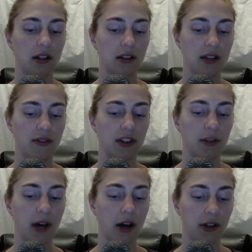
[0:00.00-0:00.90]
Leaving the
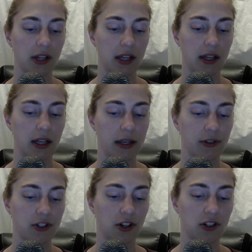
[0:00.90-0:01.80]
balcony, he
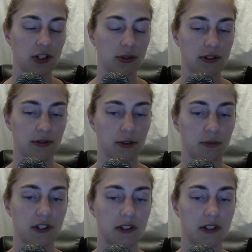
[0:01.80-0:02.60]
returned to his rooms.